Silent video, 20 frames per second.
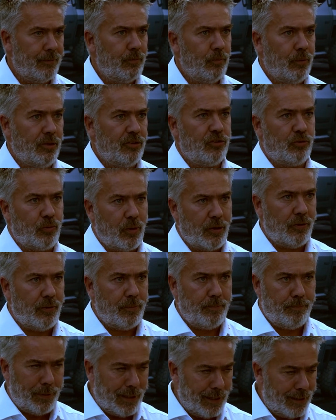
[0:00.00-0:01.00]
which is one of the
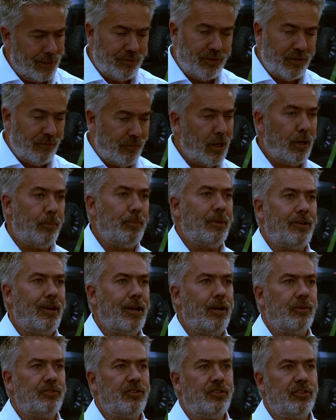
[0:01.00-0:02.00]
big development
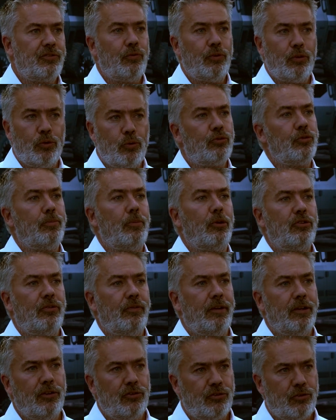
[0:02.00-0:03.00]
houses for the automotive
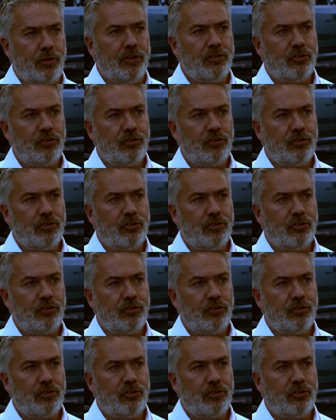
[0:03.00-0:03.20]
industry.